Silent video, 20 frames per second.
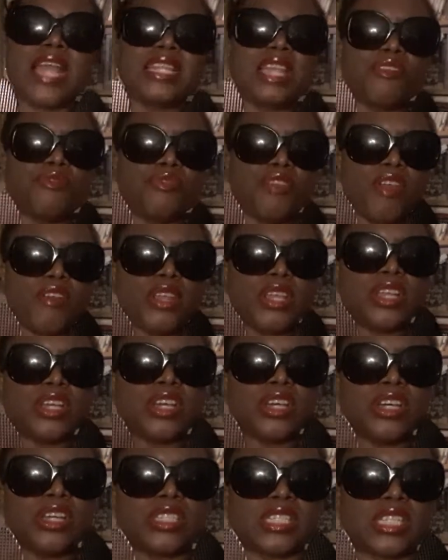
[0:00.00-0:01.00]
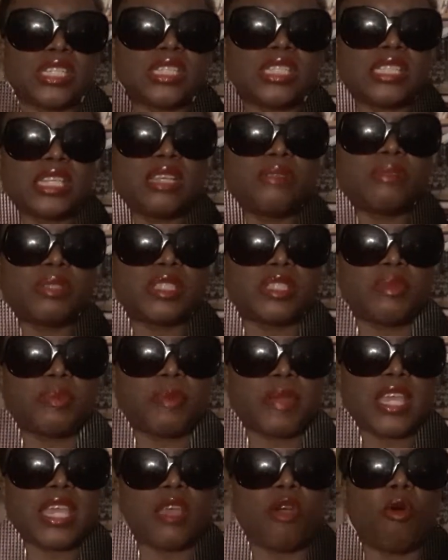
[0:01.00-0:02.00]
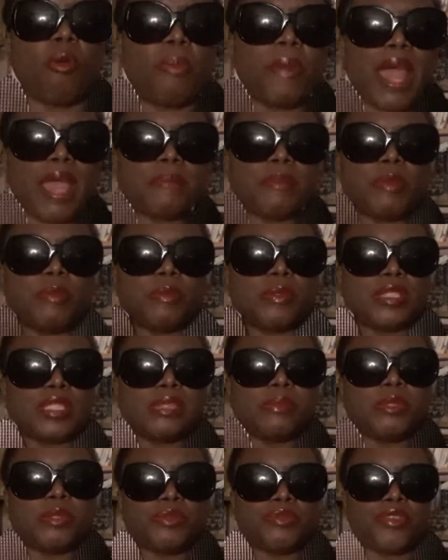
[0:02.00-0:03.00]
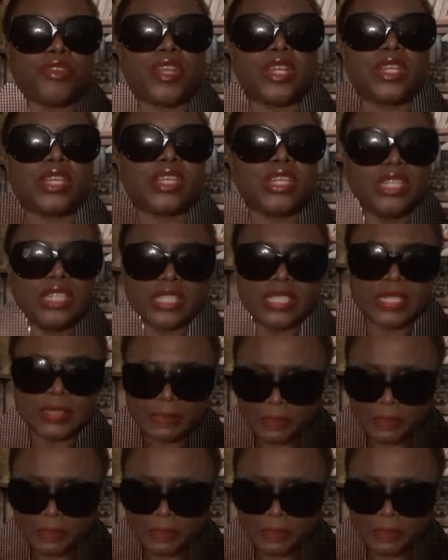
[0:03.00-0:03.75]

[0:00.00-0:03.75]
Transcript: they're very good, it seems to be, or black people seem to be very good